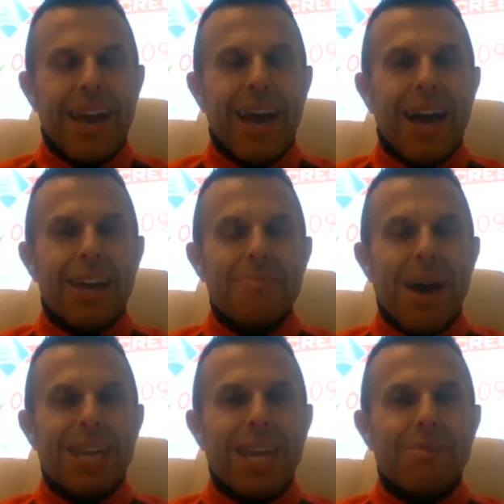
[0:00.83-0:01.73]
Hi,
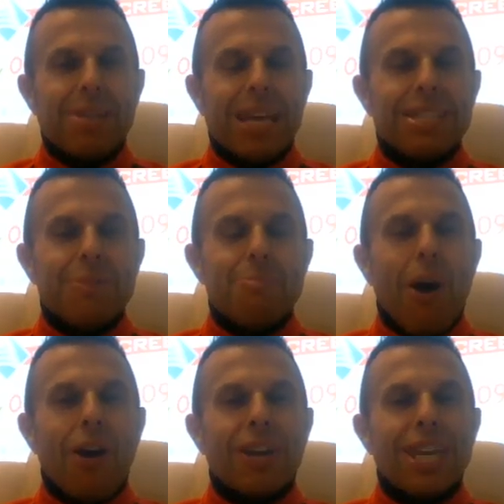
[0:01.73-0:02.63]
my name's Andy
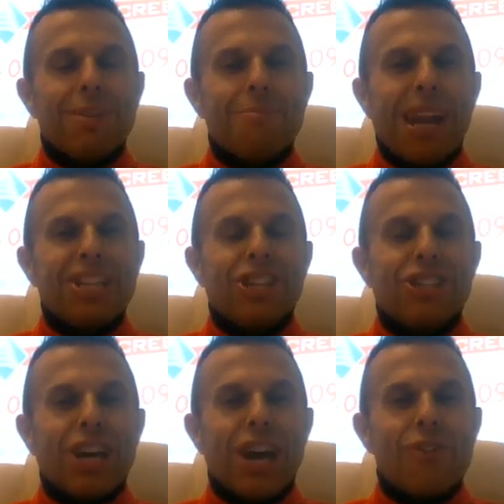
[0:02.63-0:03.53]
Parkin,
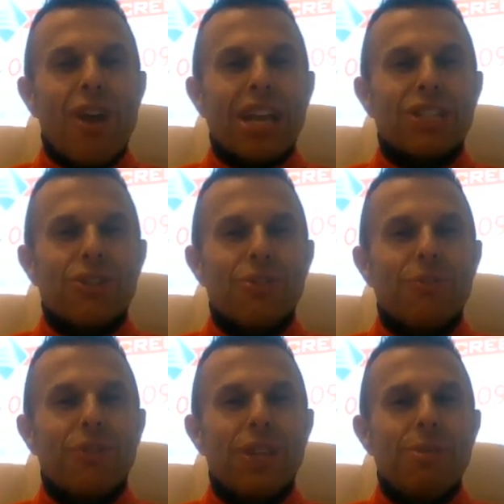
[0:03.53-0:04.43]
Managing Director
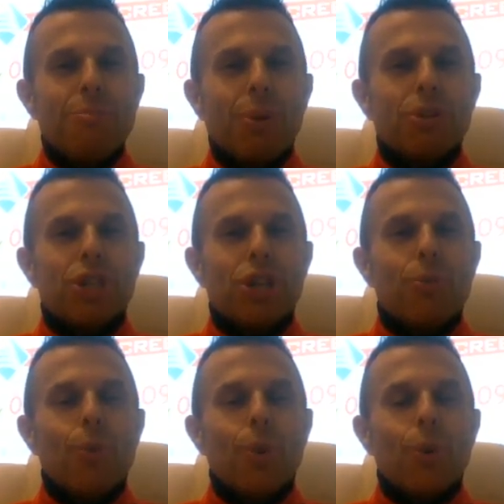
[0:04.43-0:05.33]
of the Multi
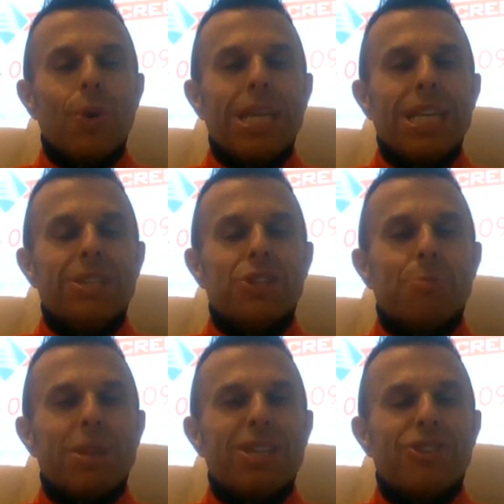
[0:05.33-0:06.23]
Award-Winning
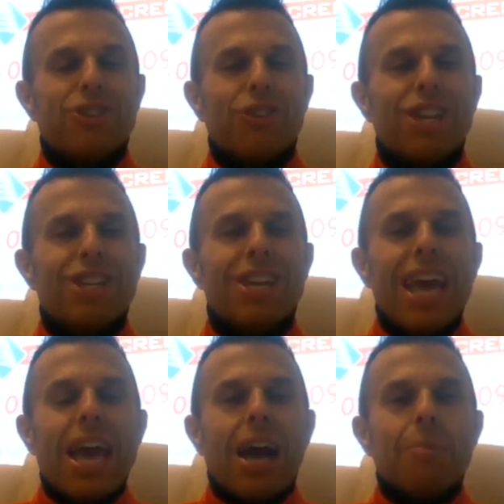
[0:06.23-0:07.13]
Speed Screed.
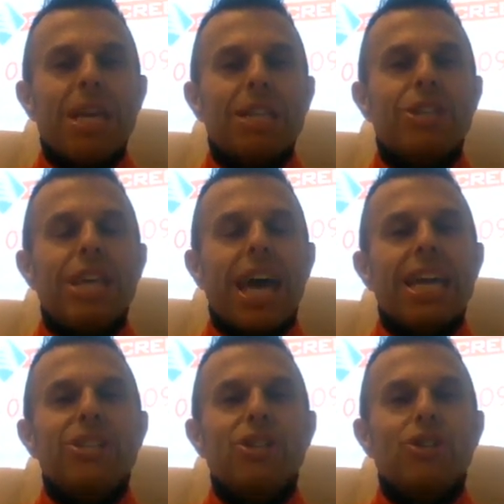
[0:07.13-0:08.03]
I'm here
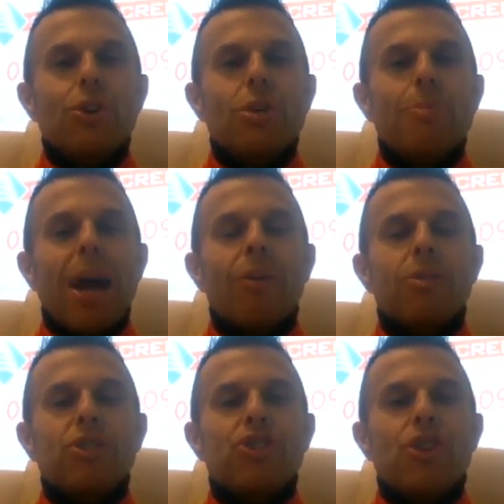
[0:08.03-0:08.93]
today to talk
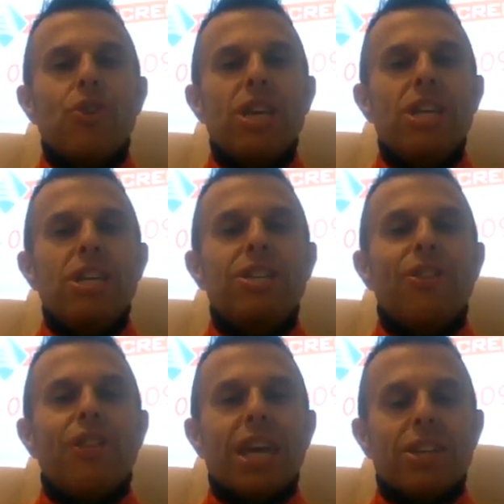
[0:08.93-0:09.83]
about screed
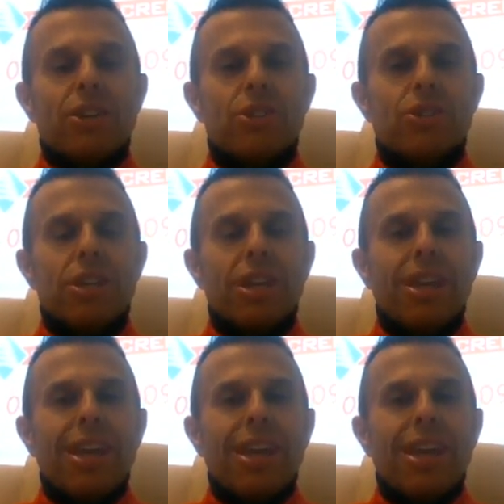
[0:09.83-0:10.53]
thickness.